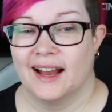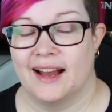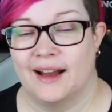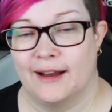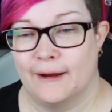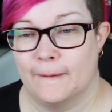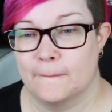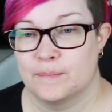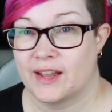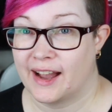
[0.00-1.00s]

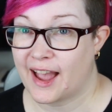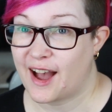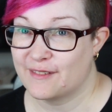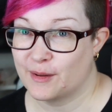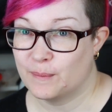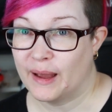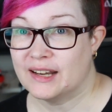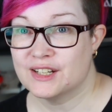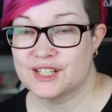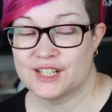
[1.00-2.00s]
I have a
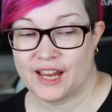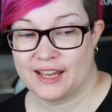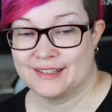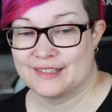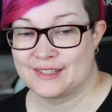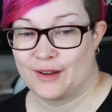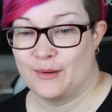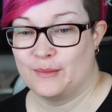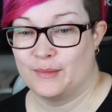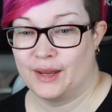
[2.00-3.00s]
bench and
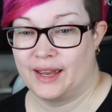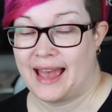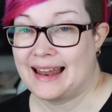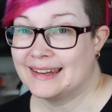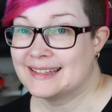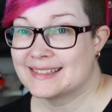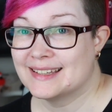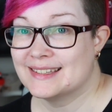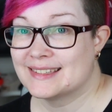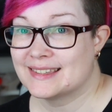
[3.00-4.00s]
some
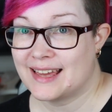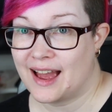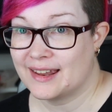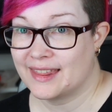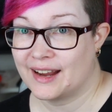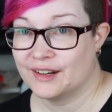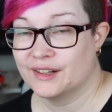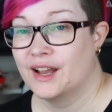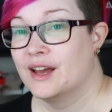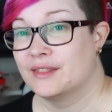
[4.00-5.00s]
Alex's
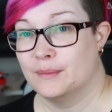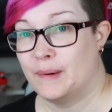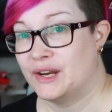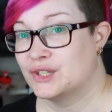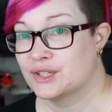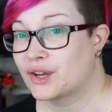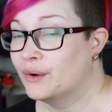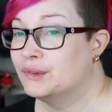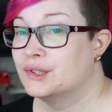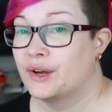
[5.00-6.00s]
there. The bench is
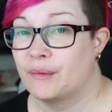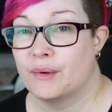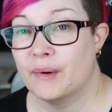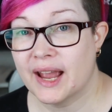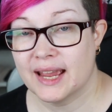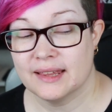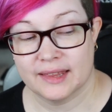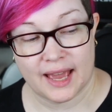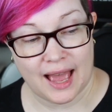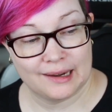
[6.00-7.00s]
going to go away,
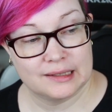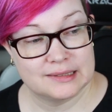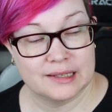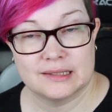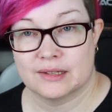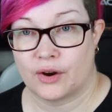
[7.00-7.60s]
the Alexes